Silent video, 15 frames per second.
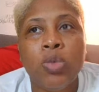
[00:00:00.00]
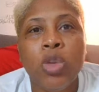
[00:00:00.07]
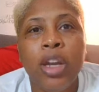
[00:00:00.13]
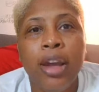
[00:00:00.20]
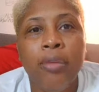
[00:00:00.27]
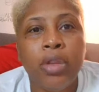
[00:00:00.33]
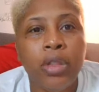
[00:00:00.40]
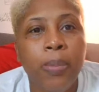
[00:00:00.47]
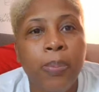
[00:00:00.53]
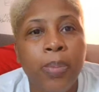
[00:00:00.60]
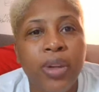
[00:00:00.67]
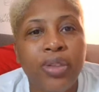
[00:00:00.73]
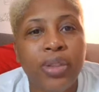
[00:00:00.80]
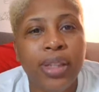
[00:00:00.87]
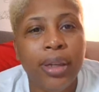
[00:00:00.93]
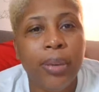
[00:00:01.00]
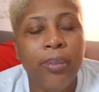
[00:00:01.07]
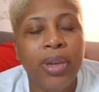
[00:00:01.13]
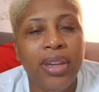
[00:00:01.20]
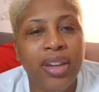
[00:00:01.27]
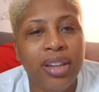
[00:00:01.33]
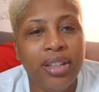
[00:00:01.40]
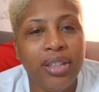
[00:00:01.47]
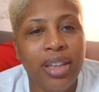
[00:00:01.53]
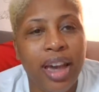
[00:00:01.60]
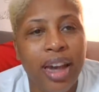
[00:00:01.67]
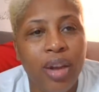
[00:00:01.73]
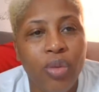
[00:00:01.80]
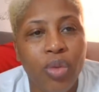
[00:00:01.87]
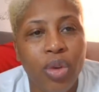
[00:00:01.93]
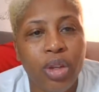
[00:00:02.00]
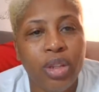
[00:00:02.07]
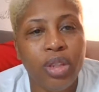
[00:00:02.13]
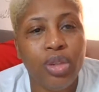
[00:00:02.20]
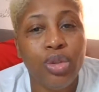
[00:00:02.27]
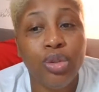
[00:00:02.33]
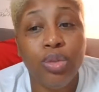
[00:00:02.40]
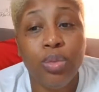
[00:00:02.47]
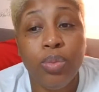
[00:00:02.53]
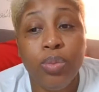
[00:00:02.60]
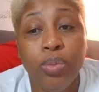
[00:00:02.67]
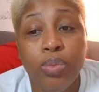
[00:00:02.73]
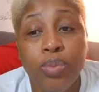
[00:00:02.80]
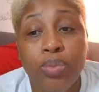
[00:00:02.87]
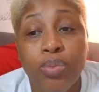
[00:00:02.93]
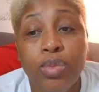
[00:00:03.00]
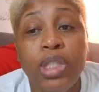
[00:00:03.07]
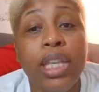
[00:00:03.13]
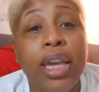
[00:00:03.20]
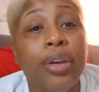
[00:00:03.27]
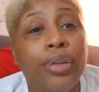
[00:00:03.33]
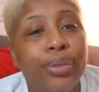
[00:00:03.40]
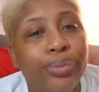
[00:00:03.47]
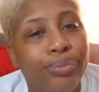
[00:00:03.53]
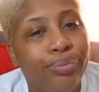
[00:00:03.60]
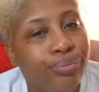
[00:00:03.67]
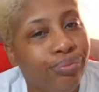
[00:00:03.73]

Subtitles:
what I was building, because I wanted to settle.